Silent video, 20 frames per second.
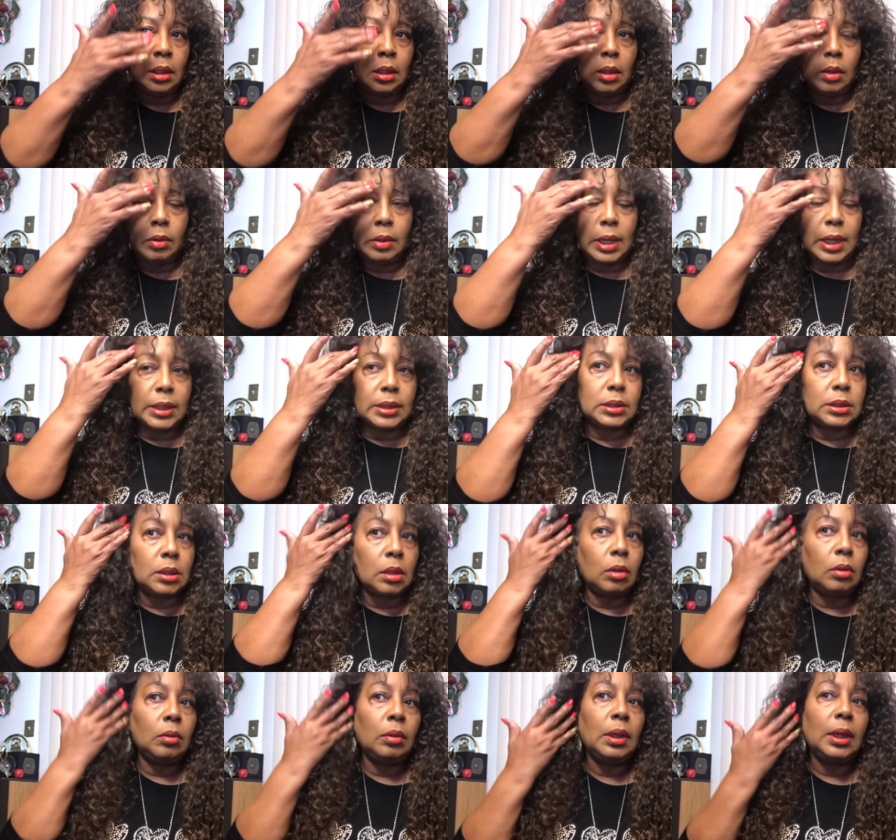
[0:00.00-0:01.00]
Okay,
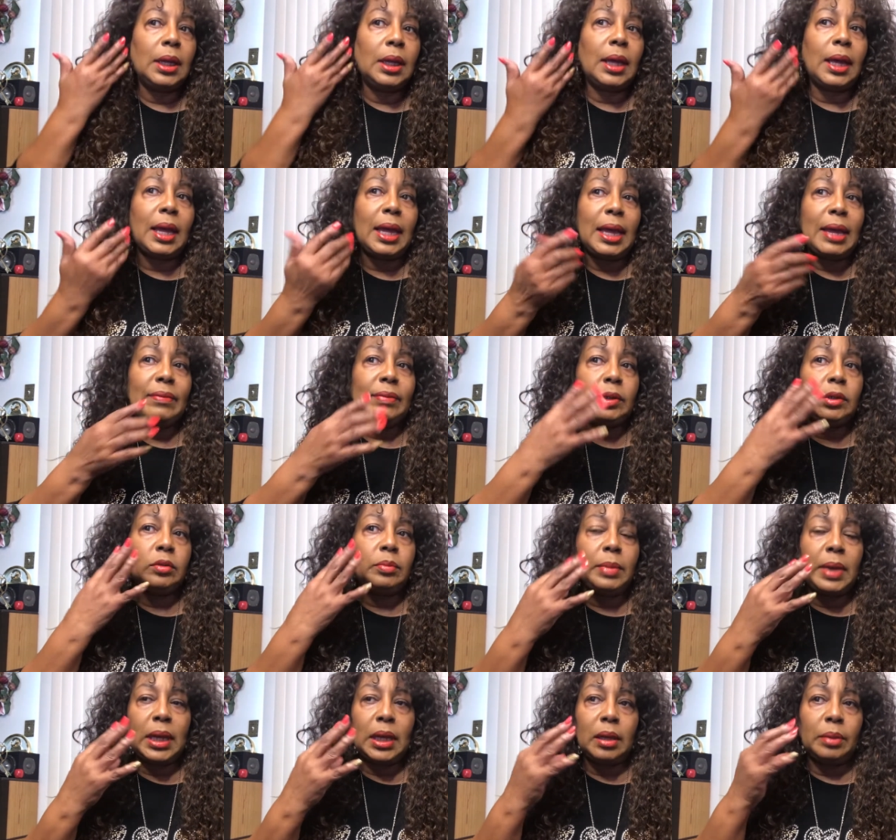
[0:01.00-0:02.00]
so I have a little
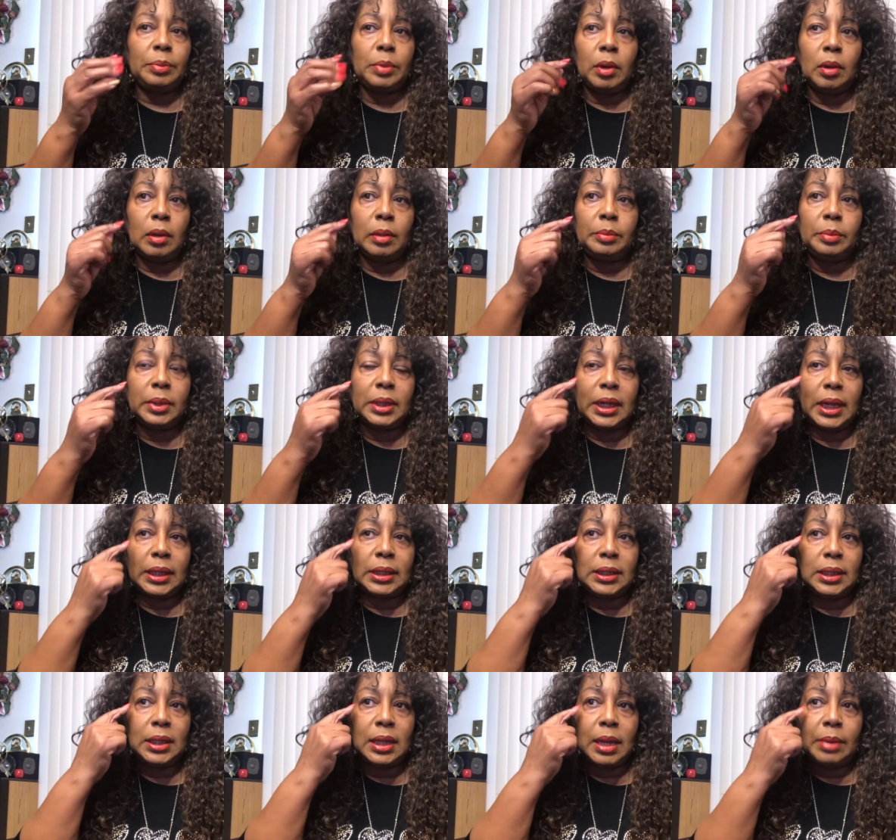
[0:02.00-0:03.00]
makeup on, but I
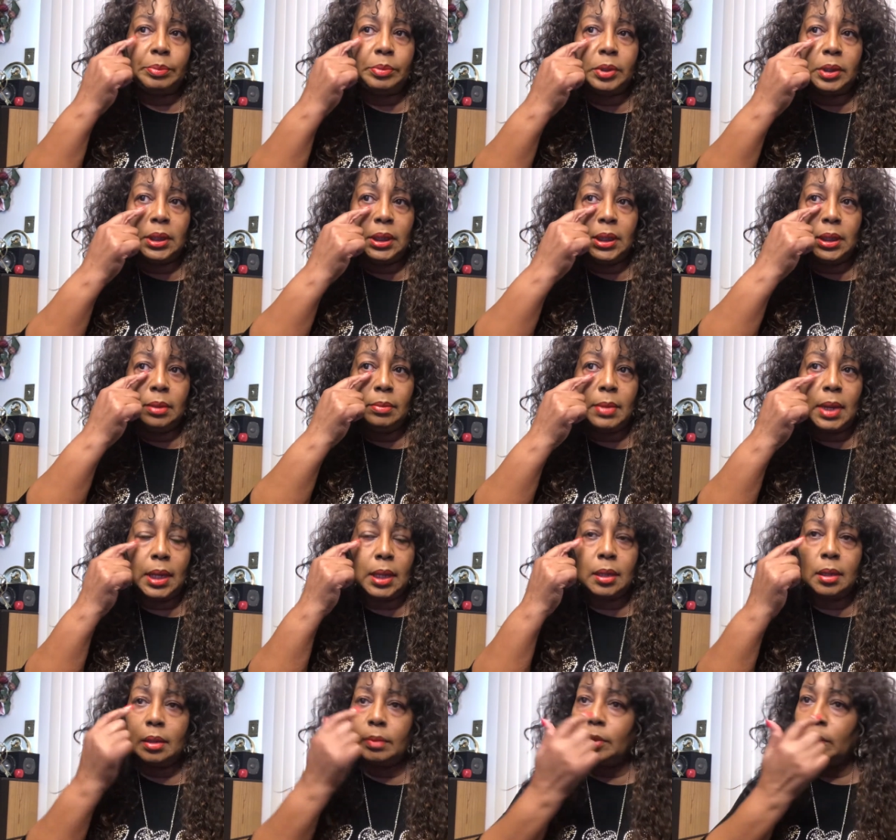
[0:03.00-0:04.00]
did not put any
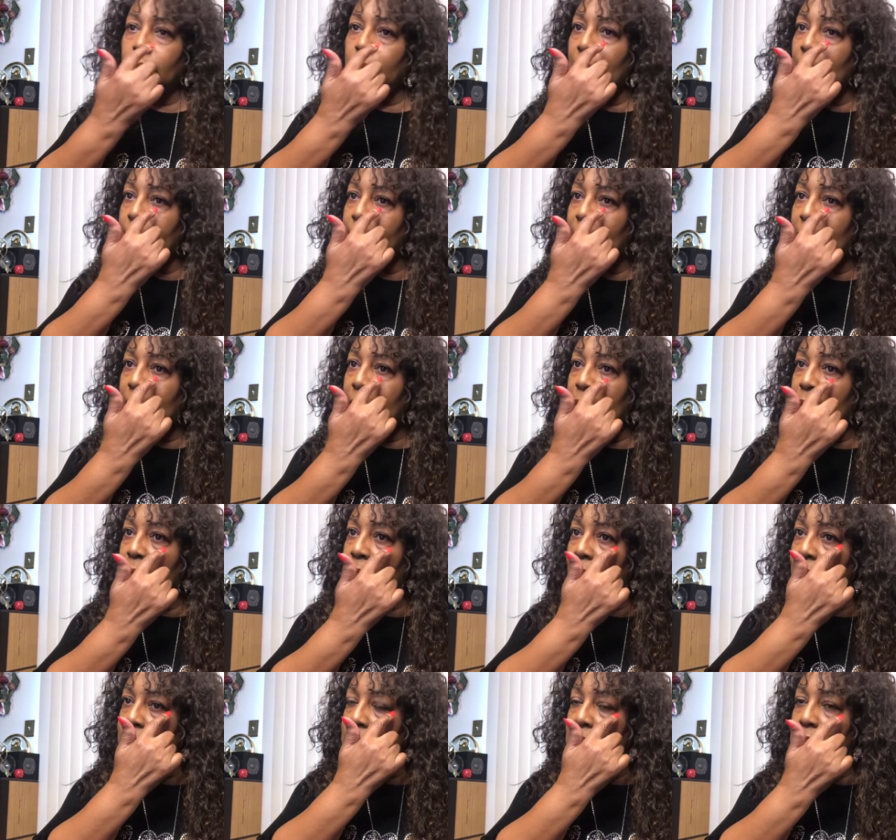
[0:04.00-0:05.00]
makeup around my
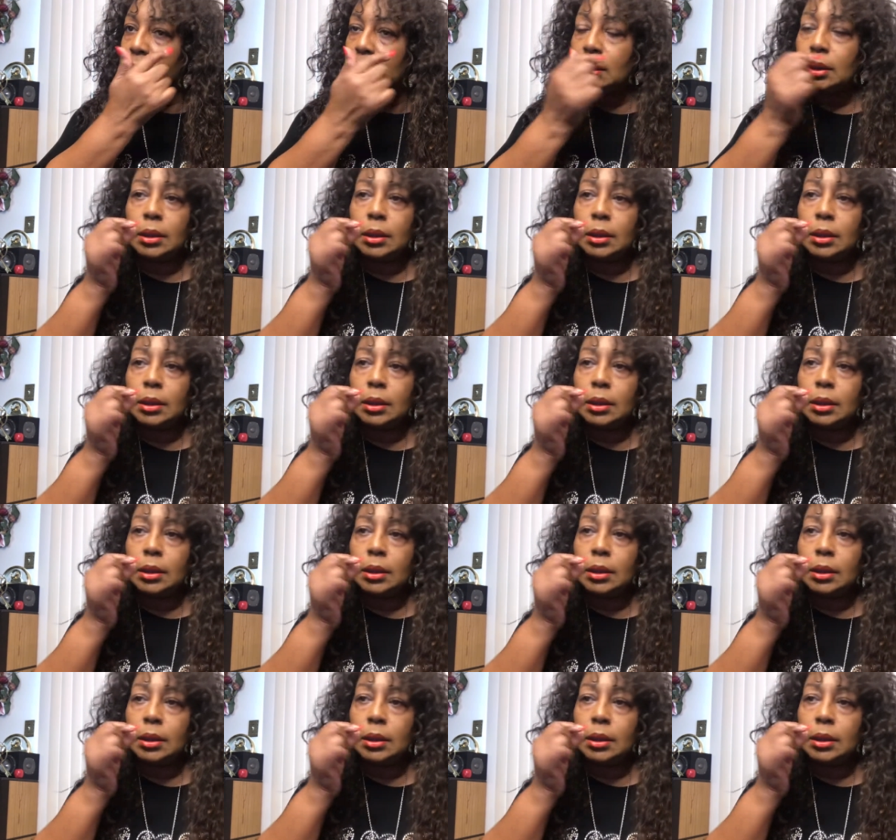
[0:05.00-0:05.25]
eyes.